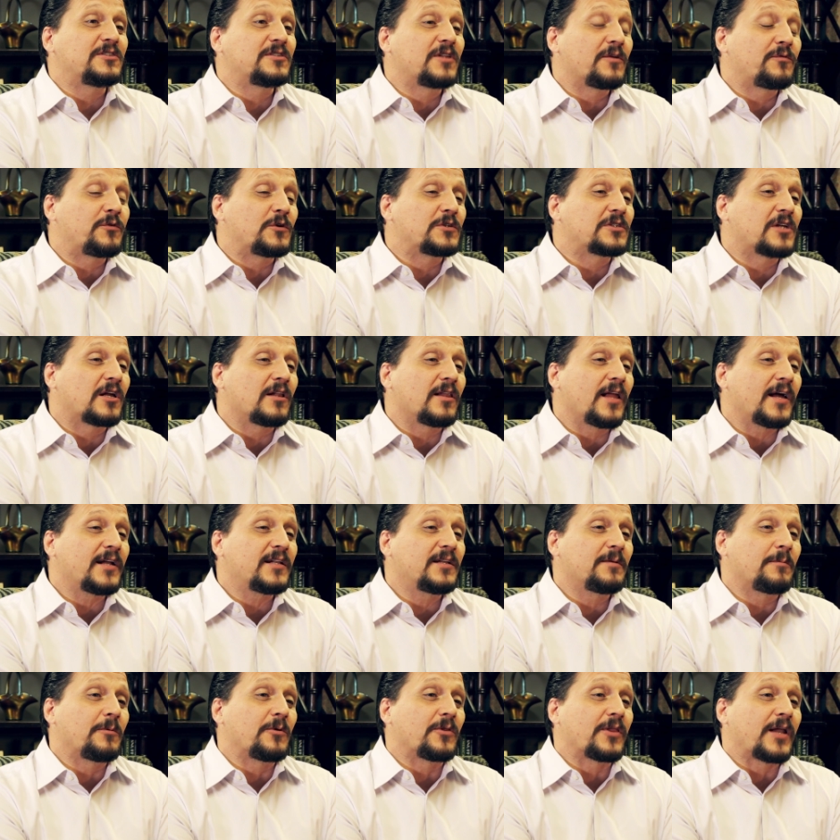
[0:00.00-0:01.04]
the first
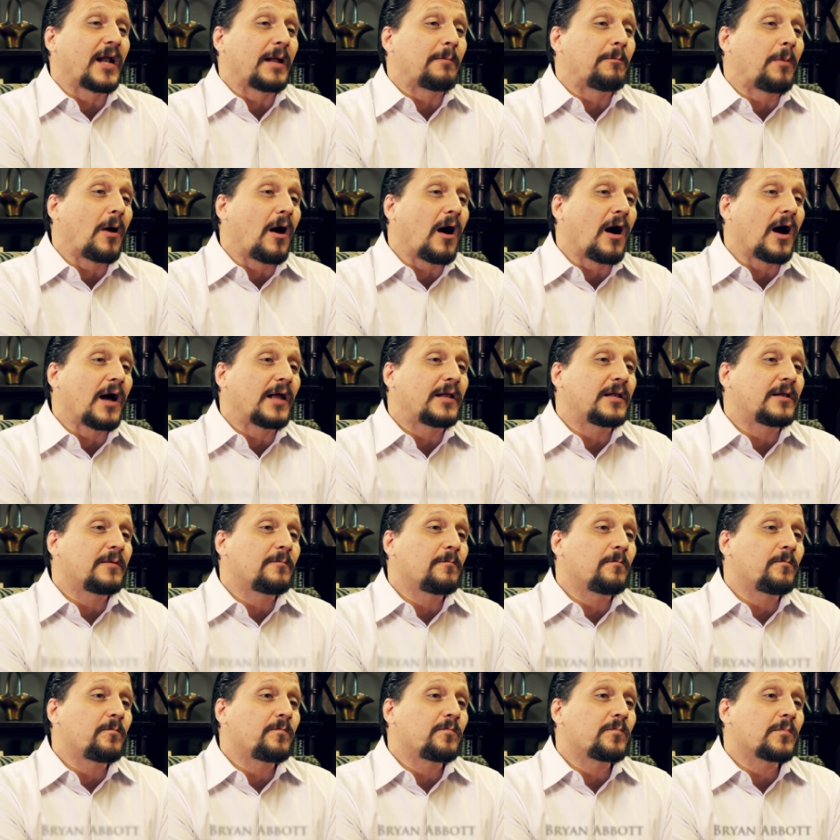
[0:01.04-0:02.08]
collectible that I bought
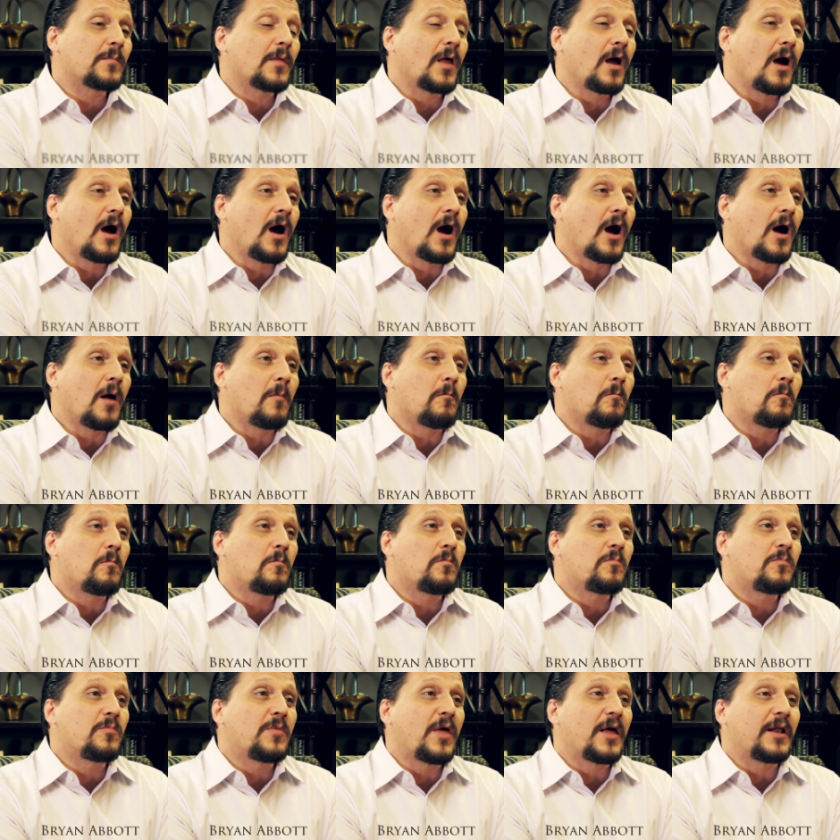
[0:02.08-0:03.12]
um,
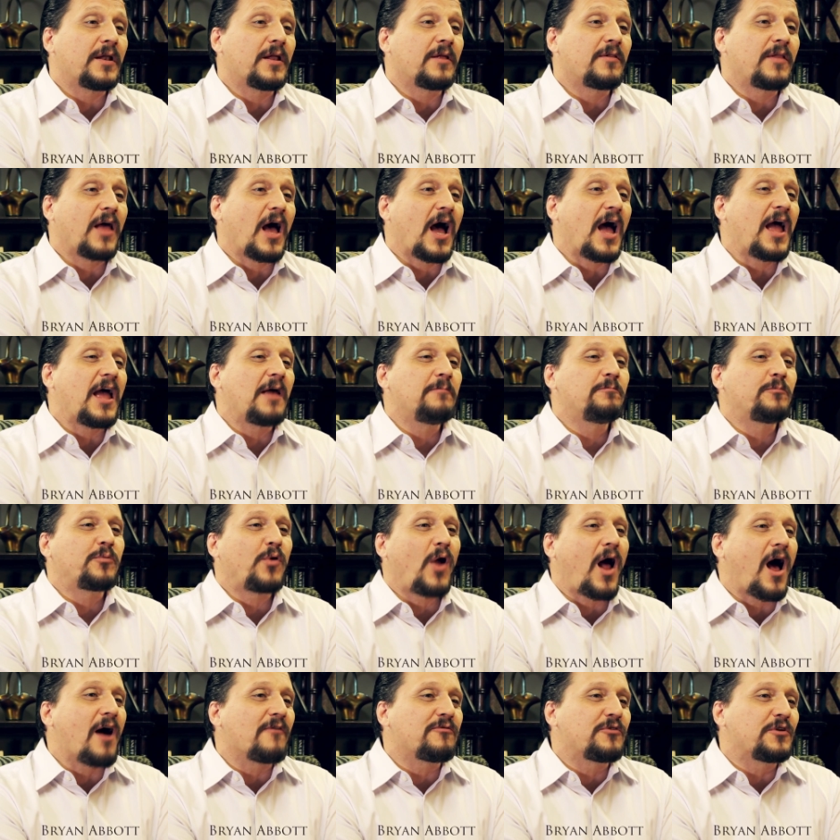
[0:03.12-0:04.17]
that and I had
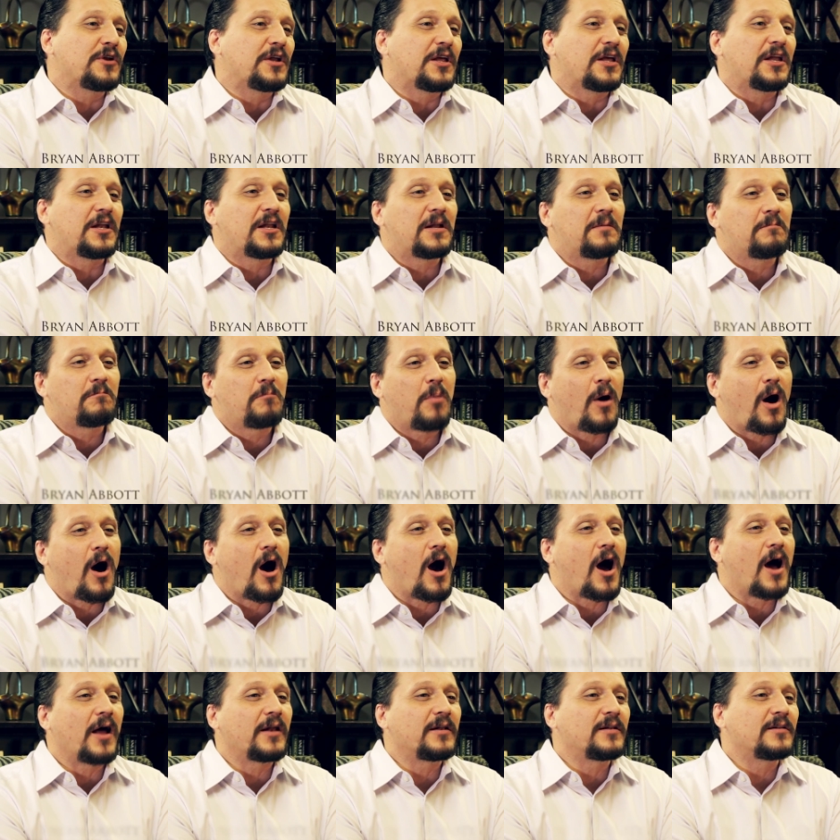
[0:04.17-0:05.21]
profited and
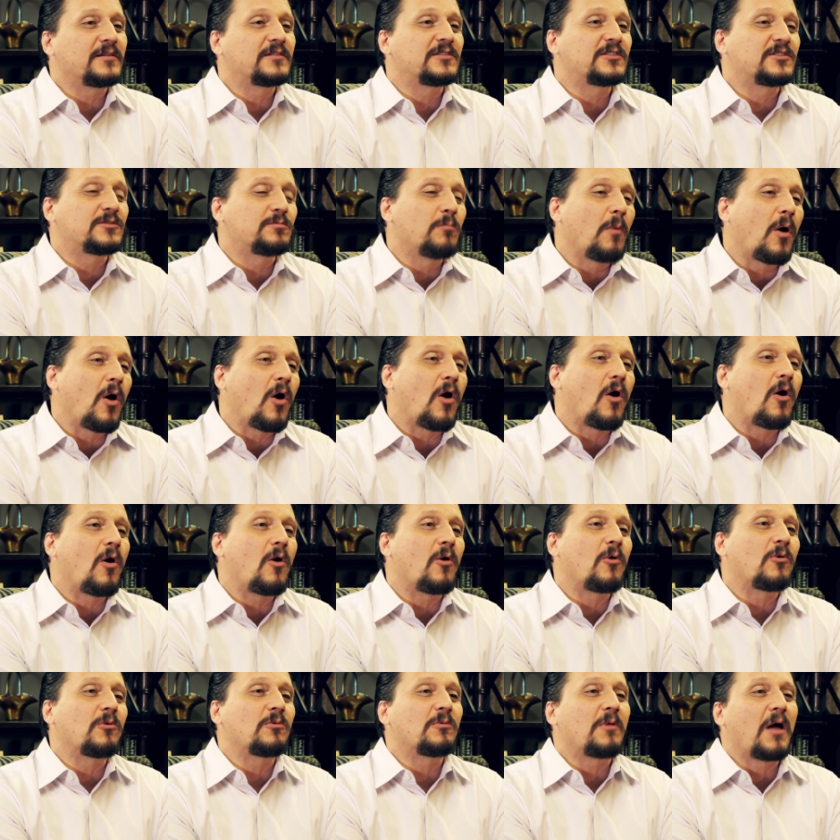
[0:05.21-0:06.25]
bought
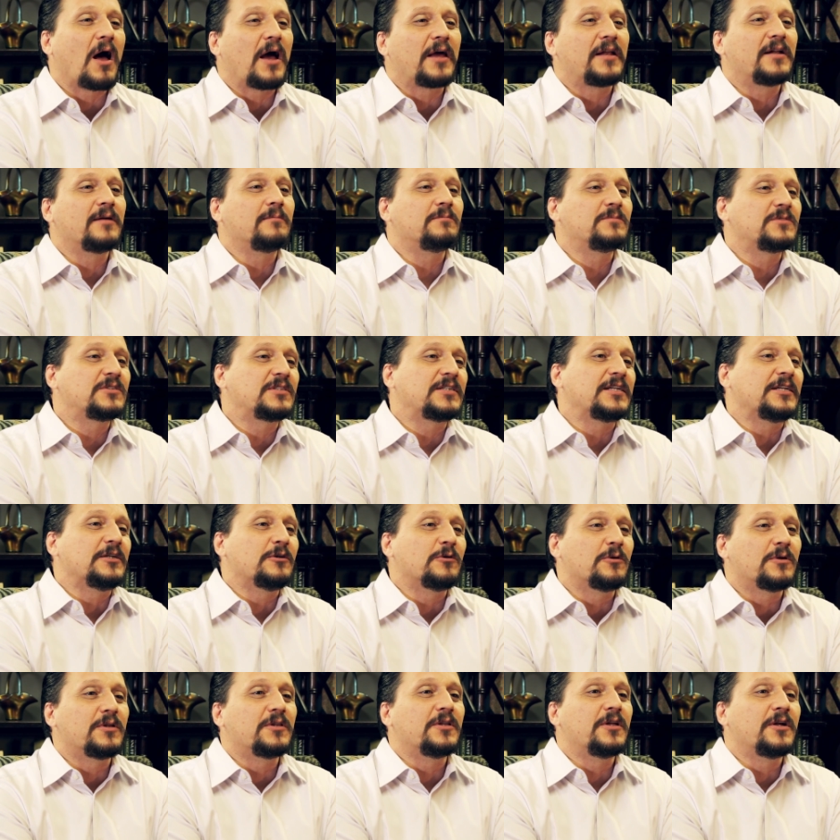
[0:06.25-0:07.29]
small items
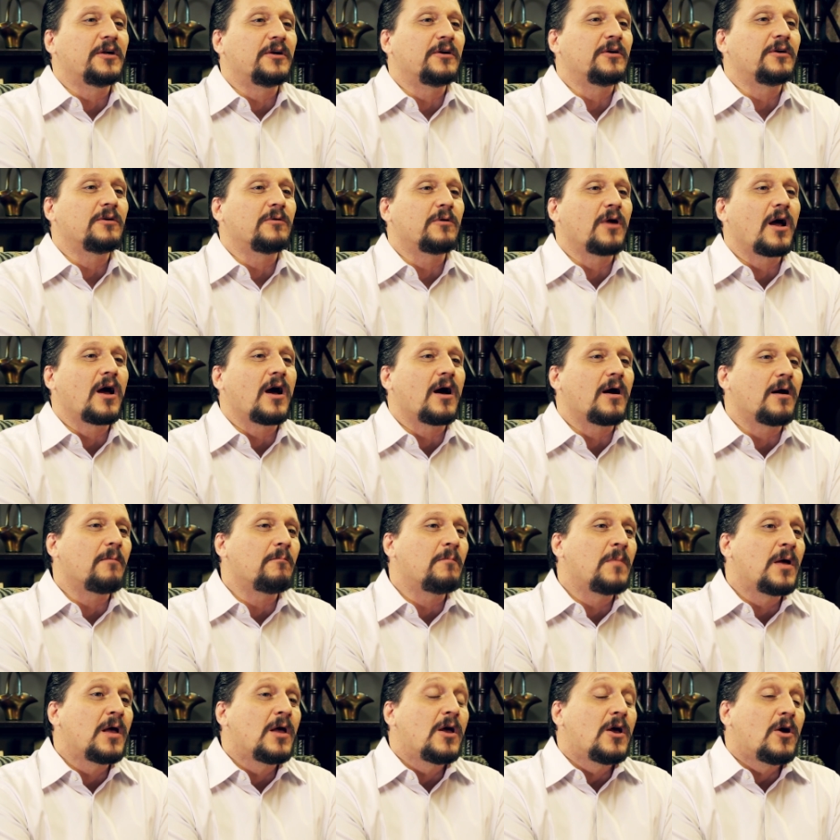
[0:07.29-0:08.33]
here and there
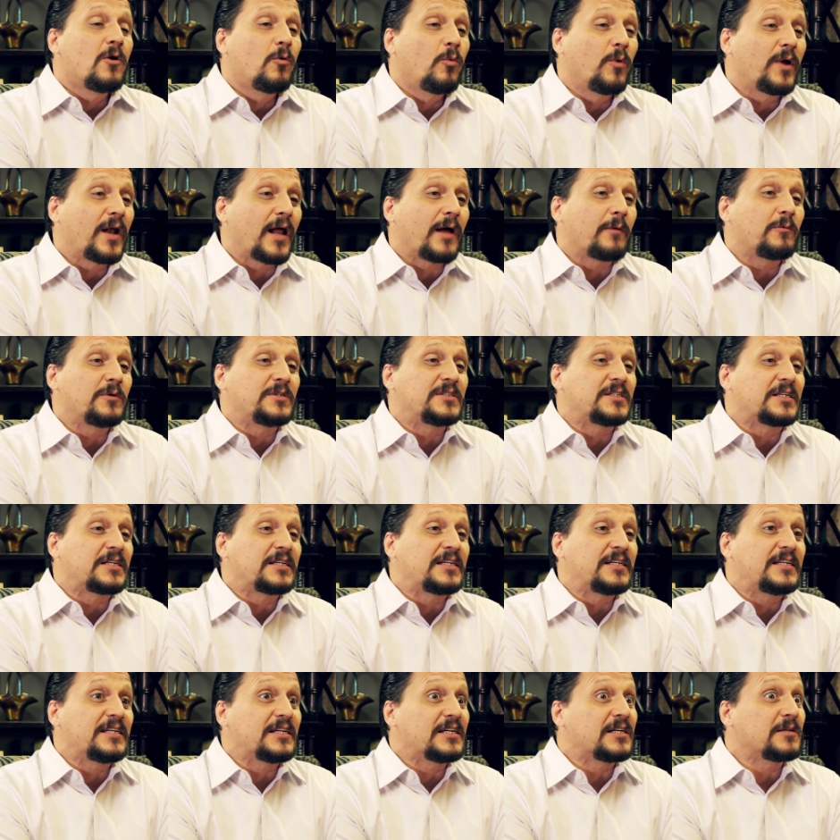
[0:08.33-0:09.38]
um, when I was a
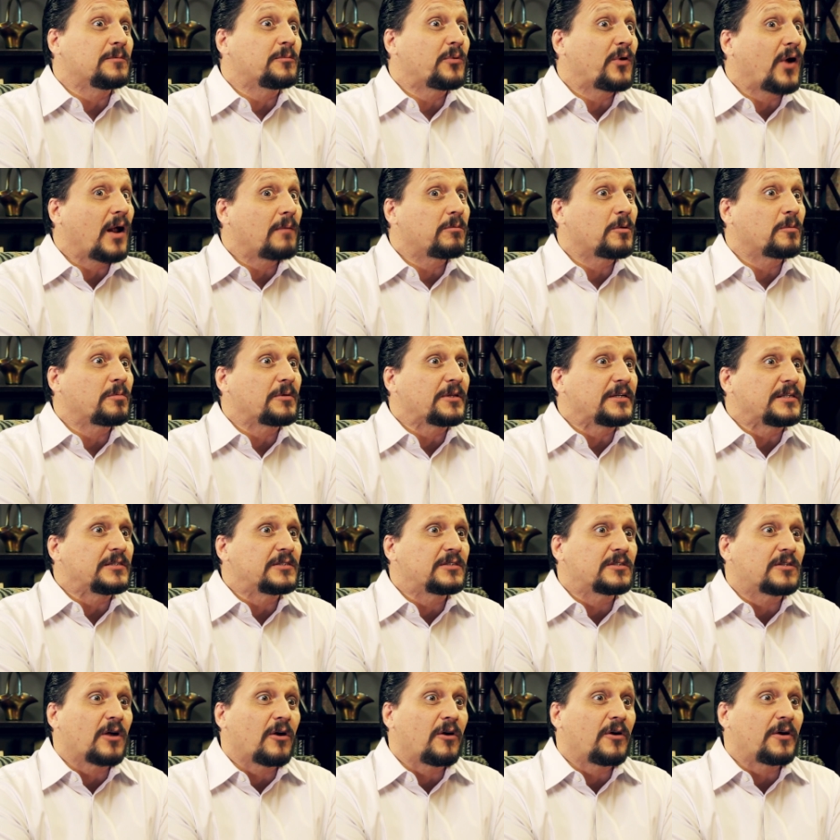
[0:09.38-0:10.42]
kid, probably
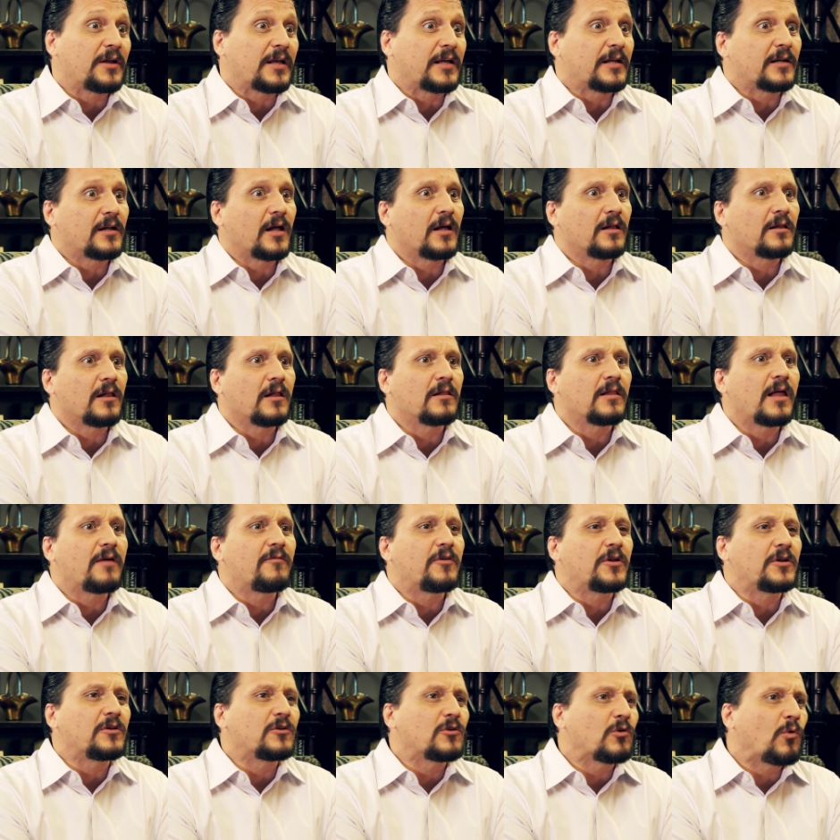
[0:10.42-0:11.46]
starting at uh,
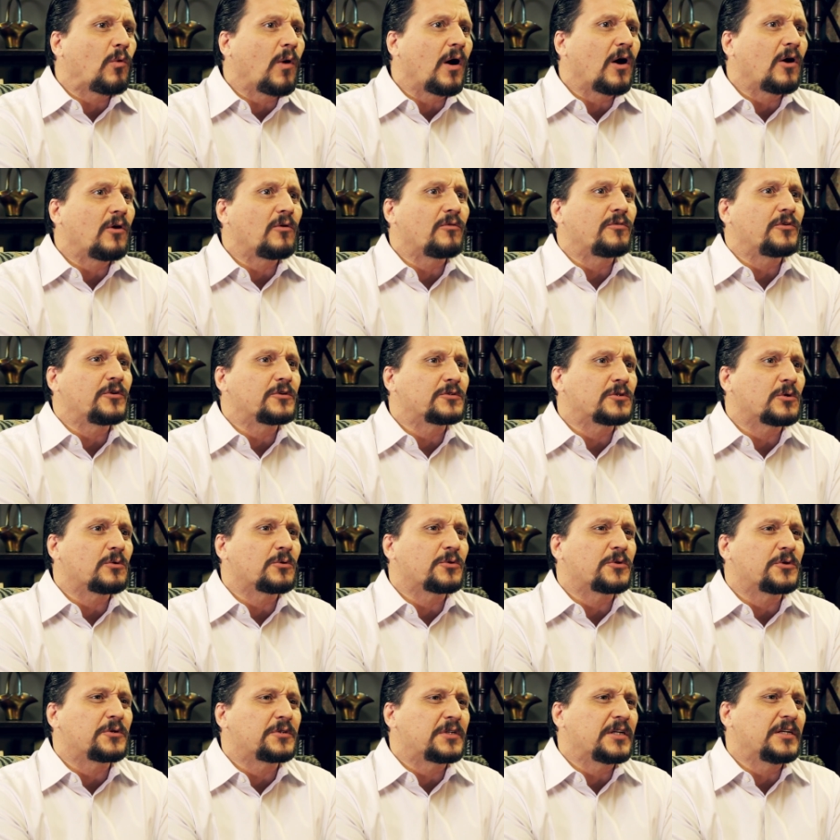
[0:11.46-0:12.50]
11, 12 years
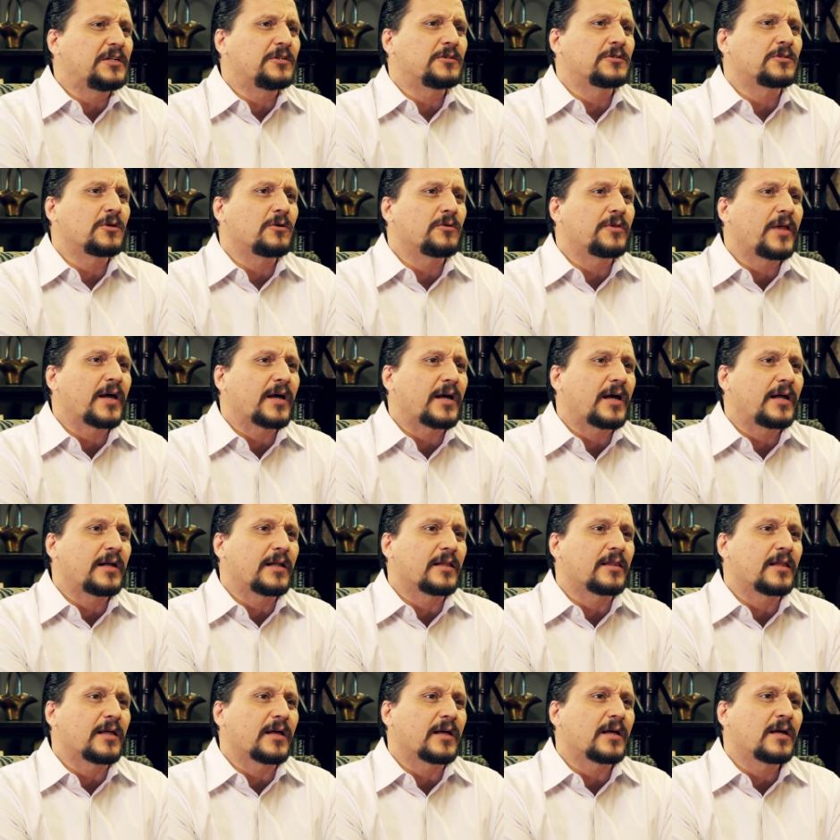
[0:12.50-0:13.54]
old, 13 years old, that kind
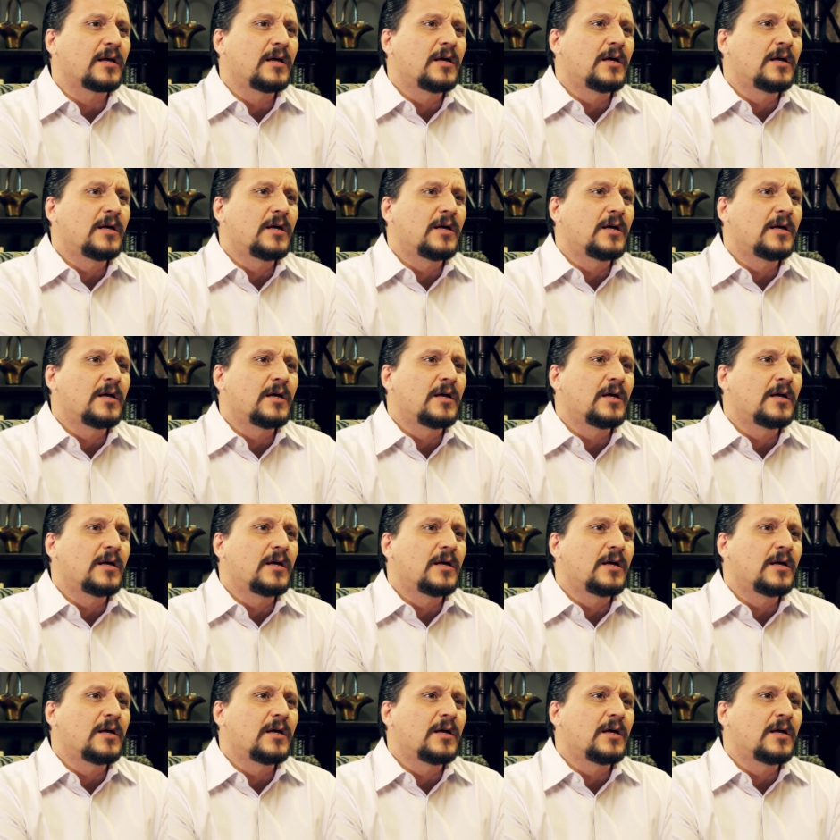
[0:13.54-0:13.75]
of thing.